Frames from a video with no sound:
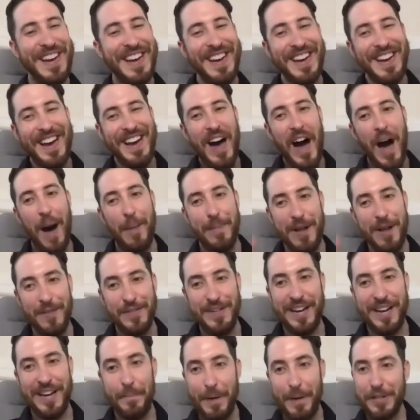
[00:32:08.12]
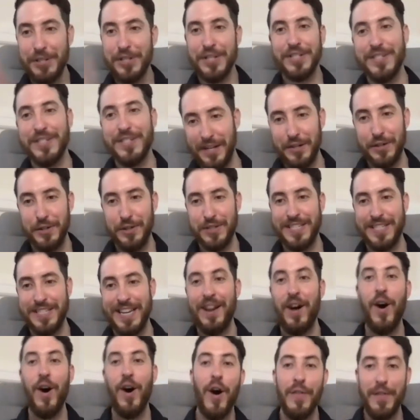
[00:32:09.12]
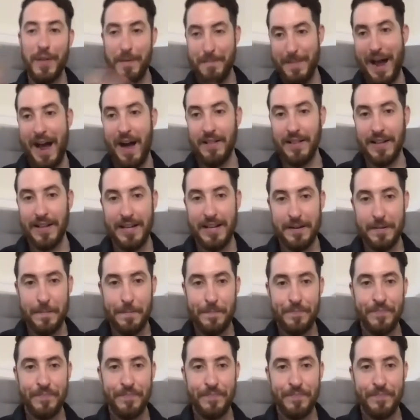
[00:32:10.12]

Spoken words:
But you have to get a bunch of signatures to get on the ballot.